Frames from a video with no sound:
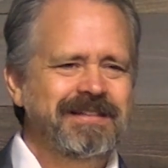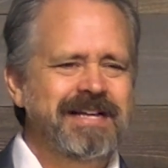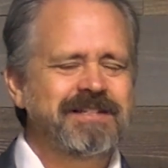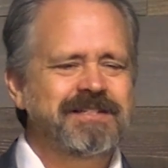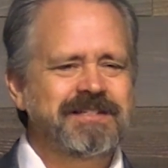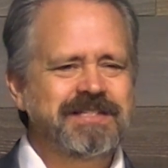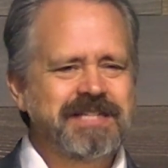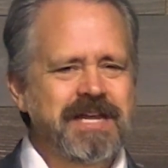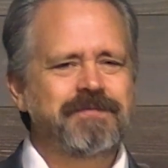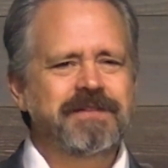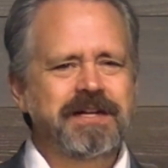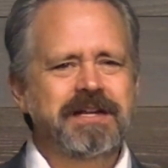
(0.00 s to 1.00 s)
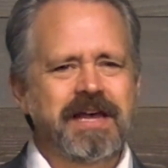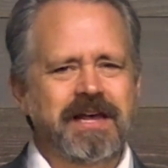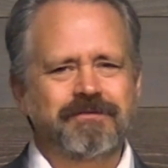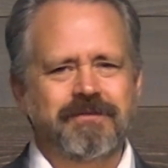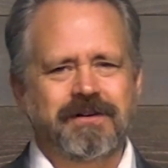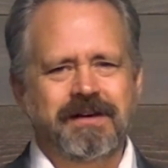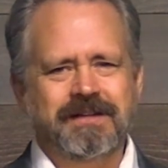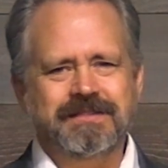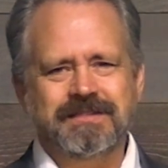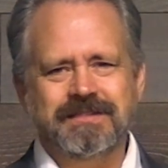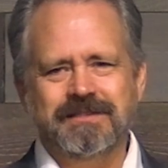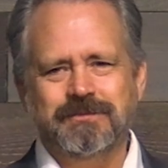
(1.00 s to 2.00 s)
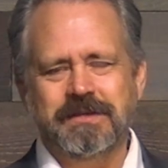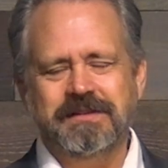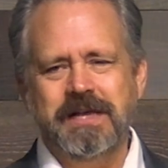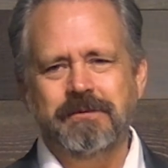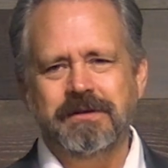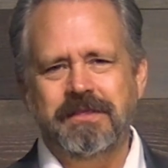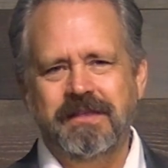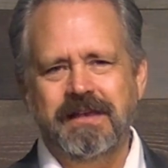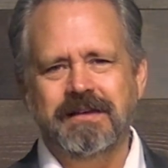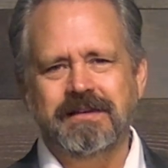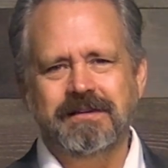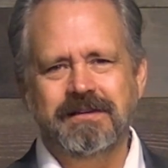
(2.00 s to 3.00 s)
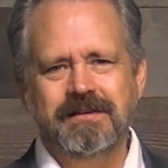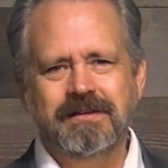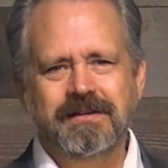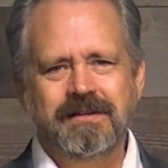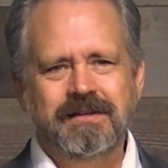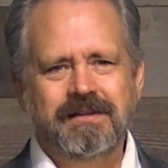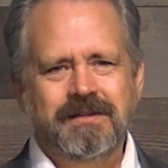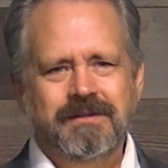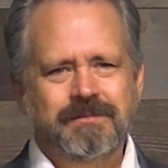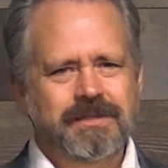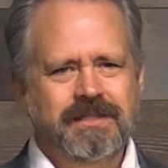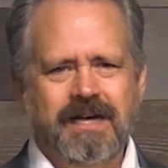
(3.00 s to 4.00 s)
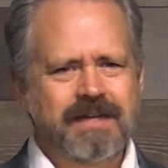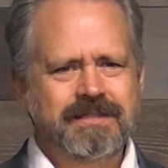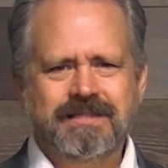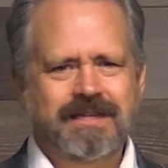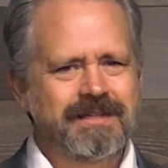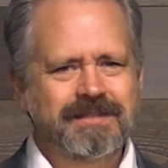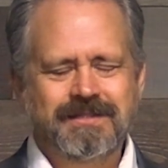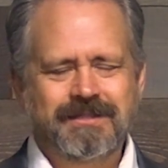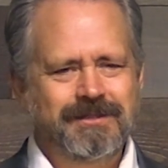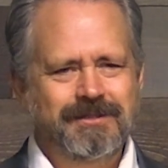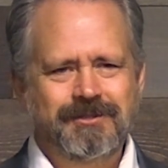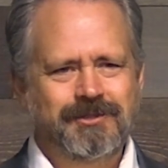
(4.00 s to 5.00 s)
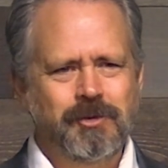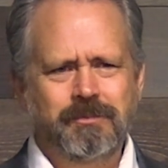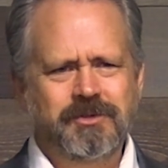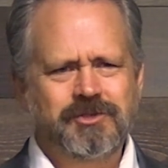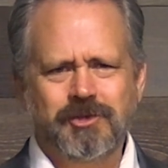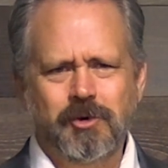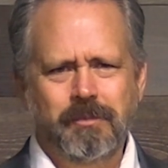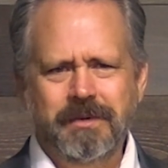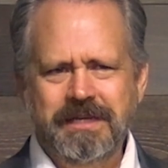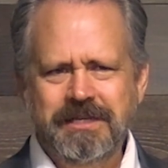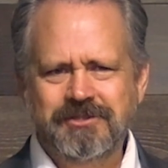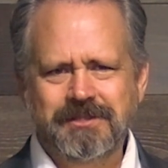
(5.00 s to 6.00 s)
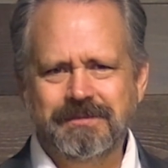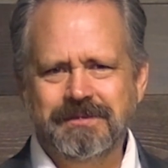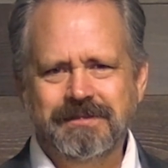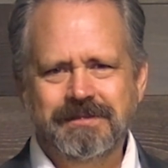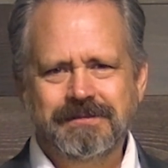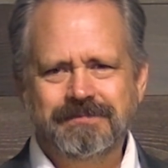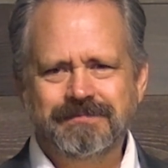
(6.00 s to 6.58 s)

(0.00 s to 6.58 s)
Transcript: That's a safety net for us, is what they would think. But God says, don't put your hope in Egypt.